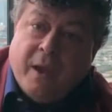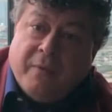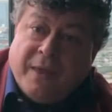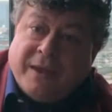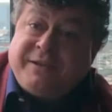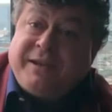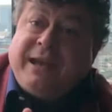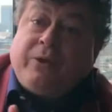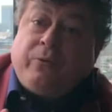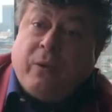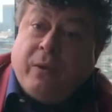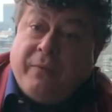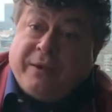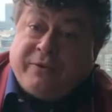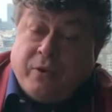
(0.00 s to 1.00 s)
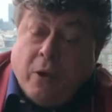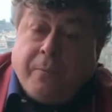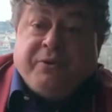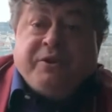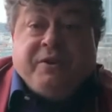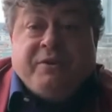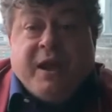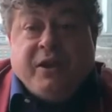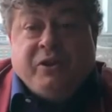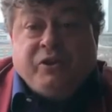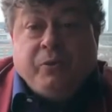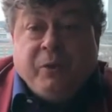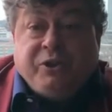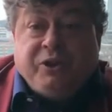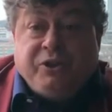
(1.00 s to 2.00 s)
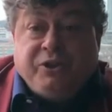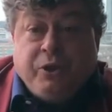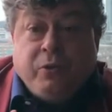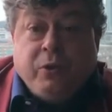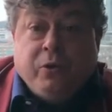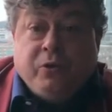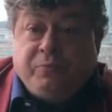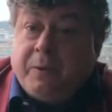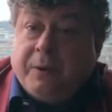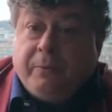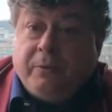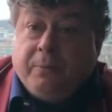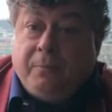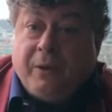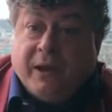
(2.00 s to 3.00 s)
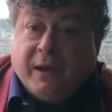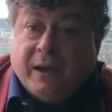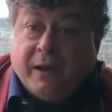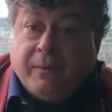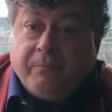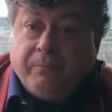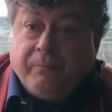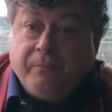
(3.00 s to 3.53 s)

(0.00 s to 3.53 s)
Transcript: there's an equal, there's an opposite danger, which is you lose people completely.